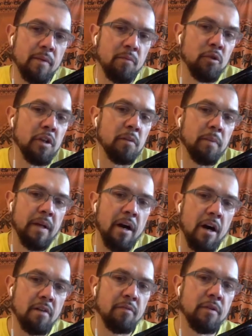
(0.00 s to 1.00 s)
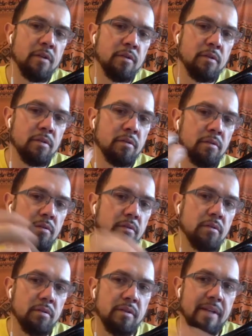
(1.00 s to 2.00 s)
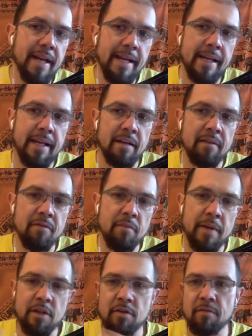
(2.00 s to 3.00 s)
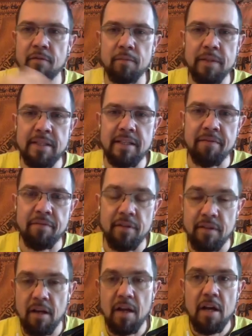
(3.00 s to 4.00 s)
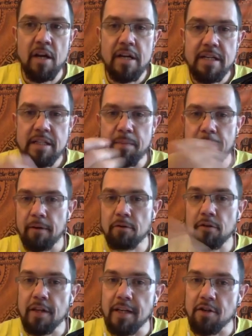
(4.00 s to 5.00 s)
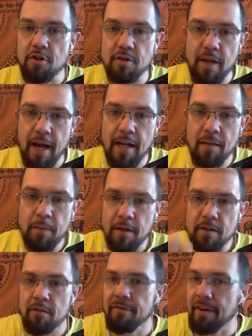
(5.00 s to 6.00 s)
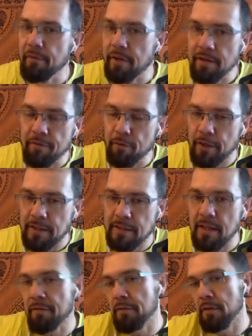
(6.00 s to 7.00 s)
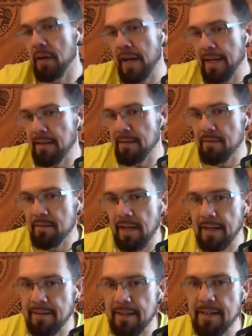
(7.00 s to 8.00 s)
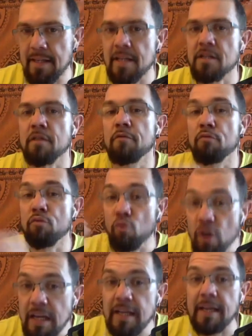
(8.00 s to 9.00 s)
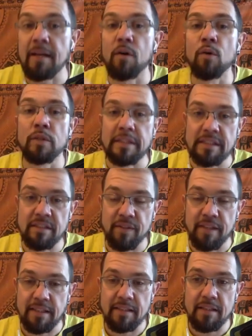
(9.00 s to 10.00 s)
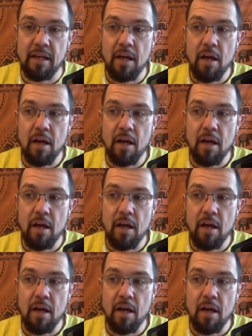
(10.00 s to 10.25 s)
Would it be hard for you to to take information from these different spiritual teachers you had because you're very influenced after eight, nine, ten years of hmm. reading mm. all these things.